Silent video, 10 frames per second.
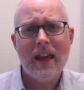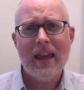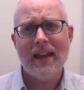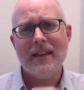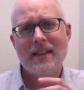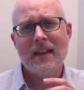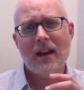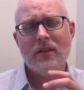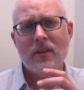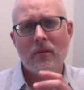And
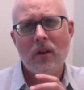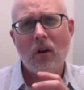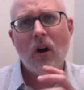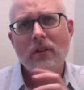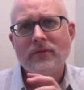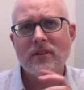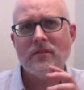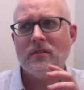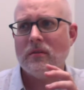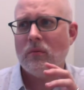
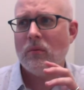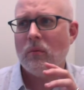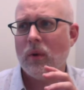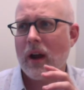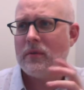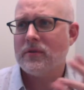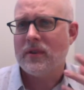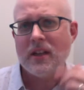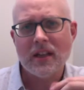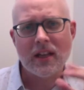often what I was
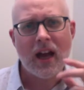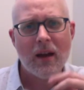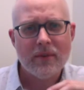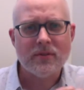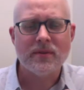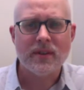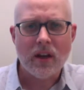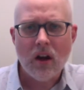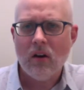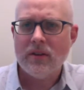reading in the comments was
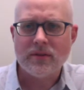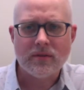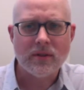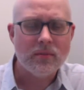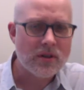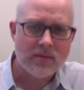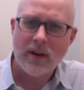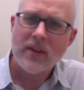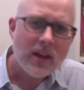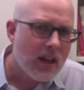like, oh, this really pushed my
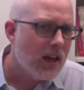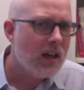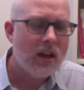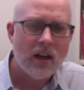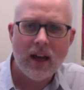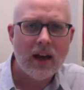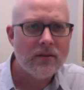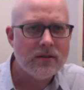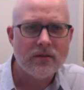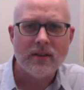thinking on how
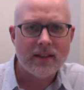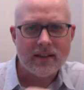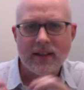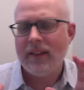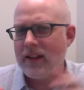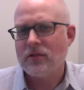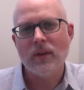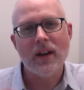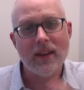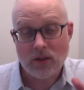to and that's
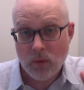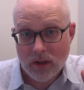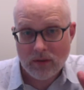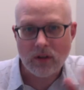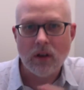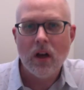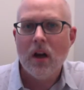great and that's wonderful.